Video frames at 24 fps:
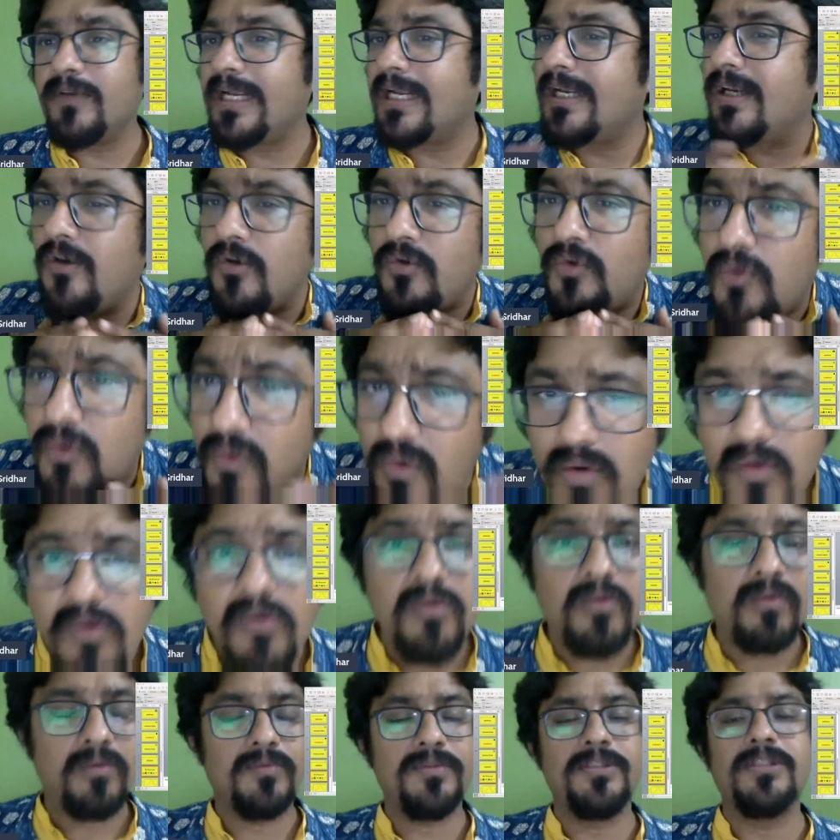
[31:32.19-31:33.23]
and
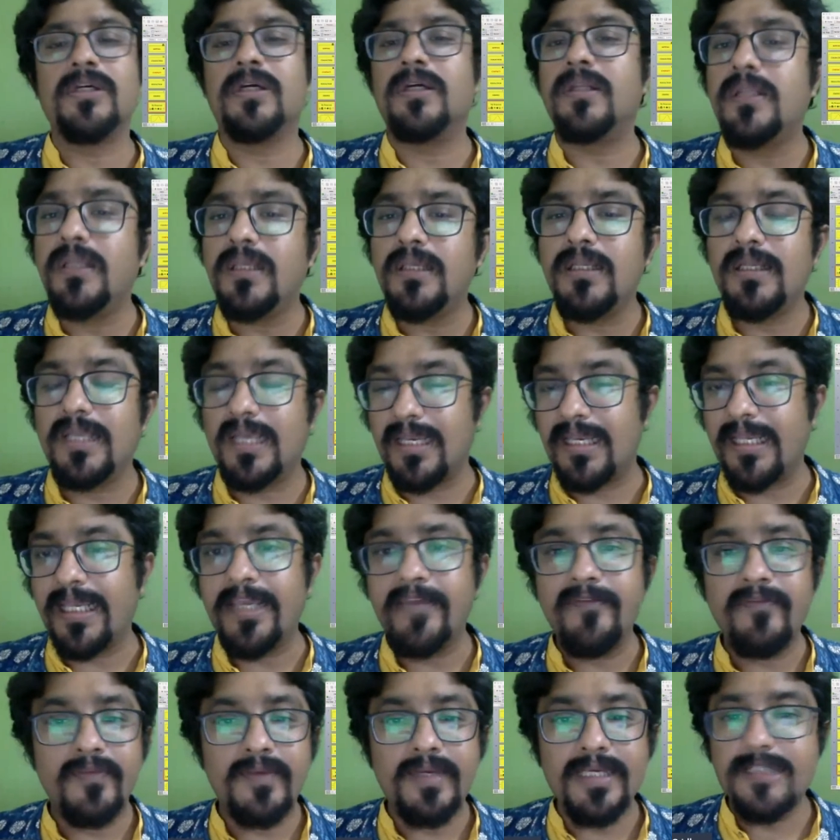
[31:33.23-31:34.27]
no journey in our
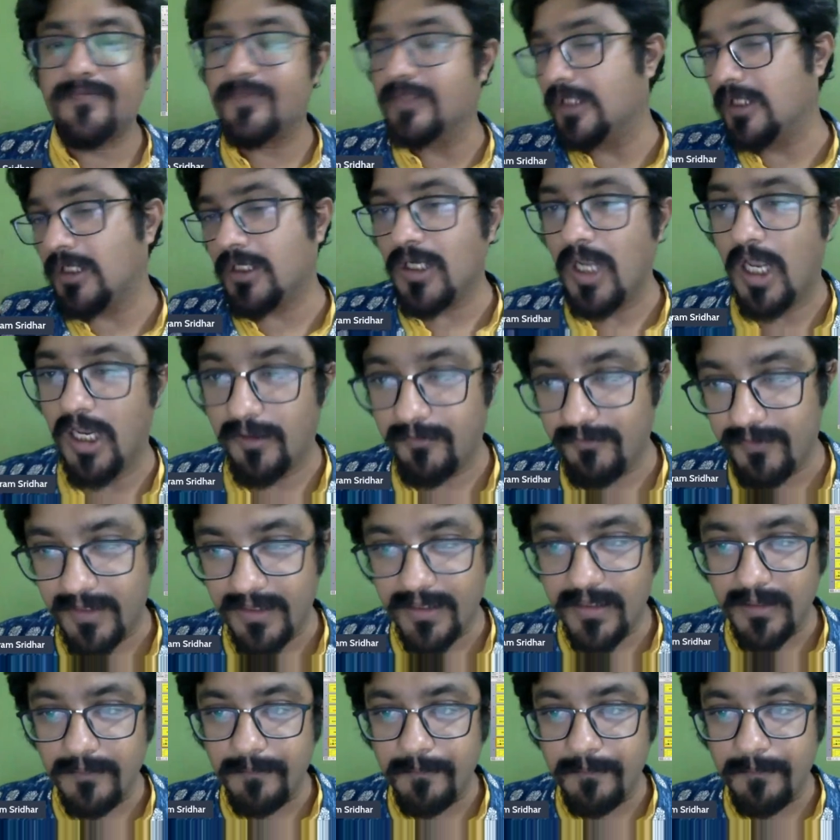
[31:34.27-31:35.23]
life is without a conflict.